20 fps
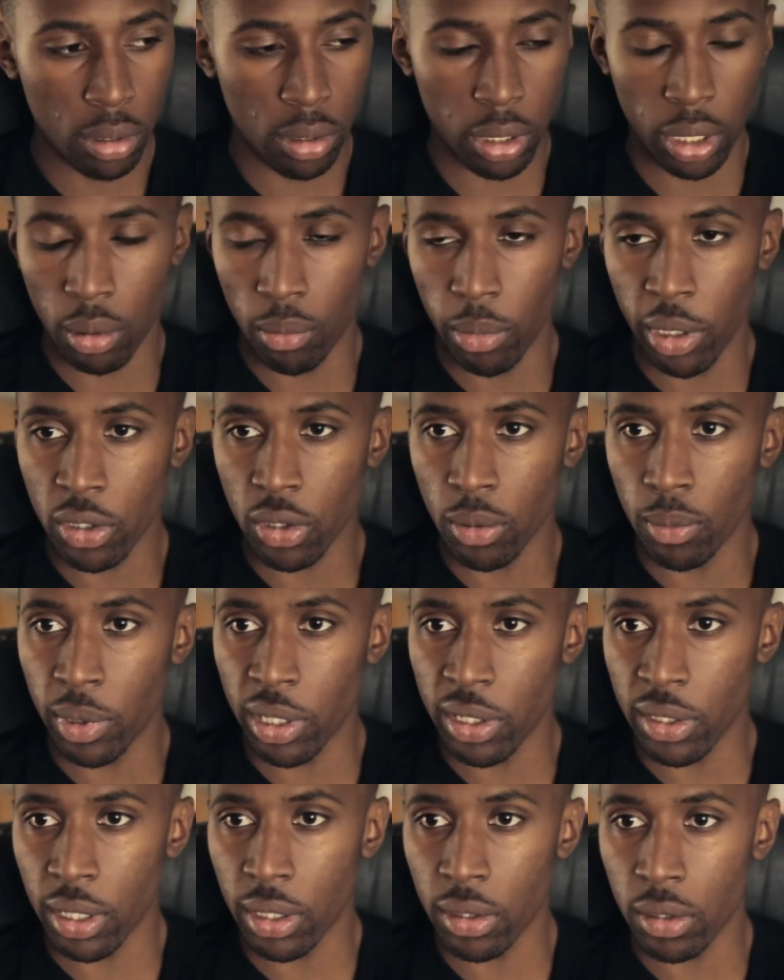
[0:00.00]
yeah, it makes
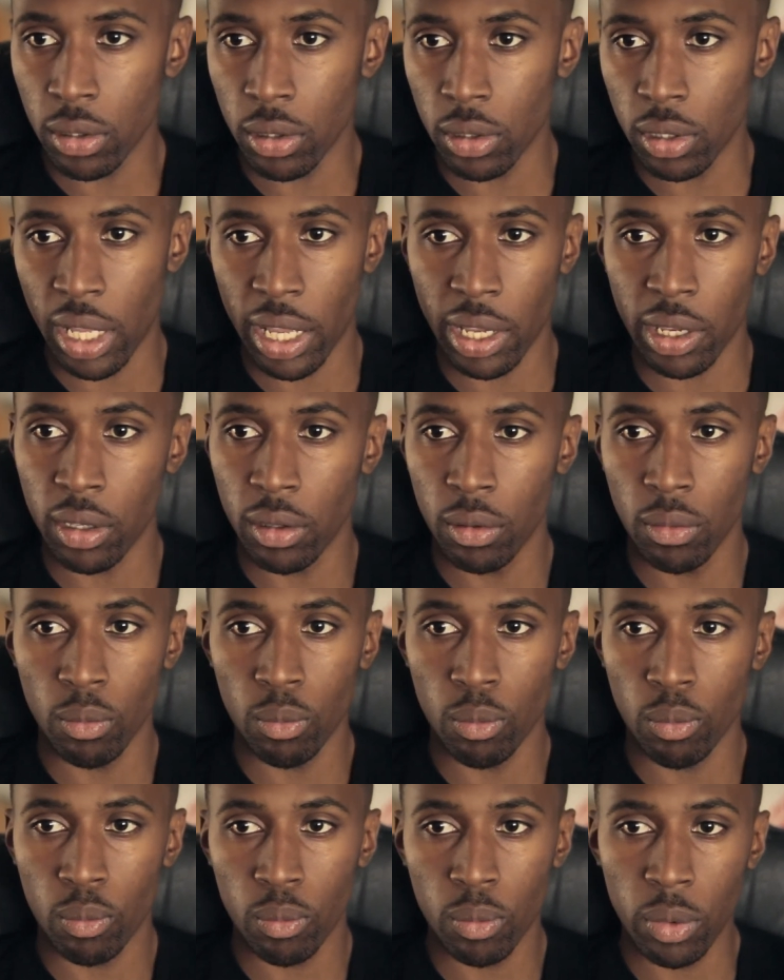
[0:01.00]
complete sense. It was like
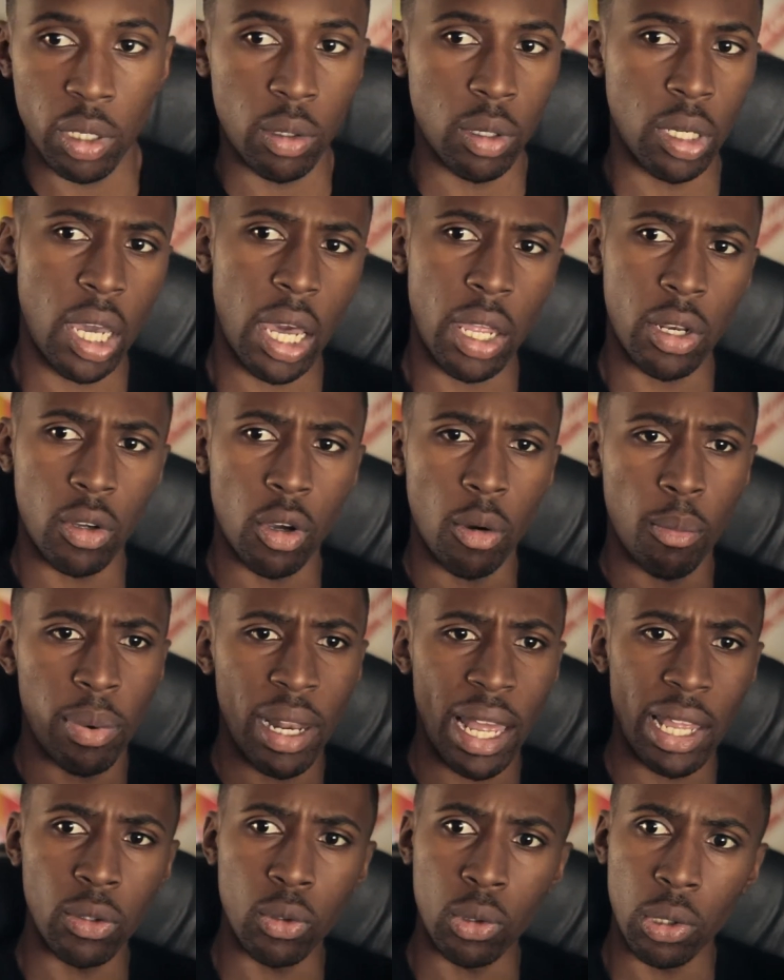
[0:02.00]
it kind of got
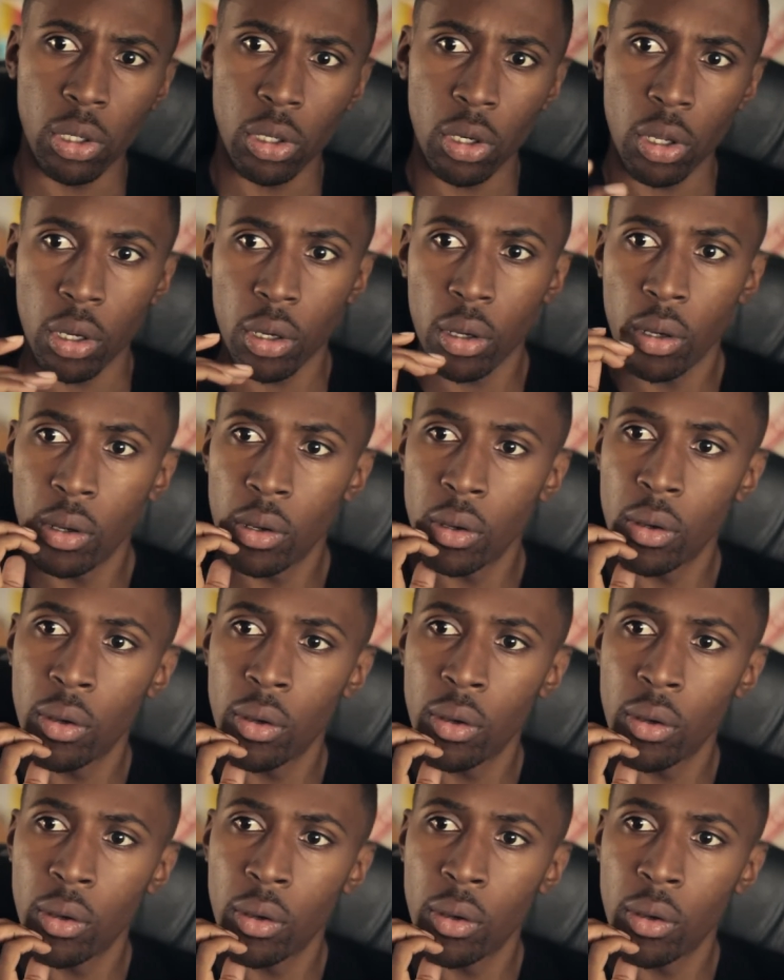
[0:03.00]
planned all along.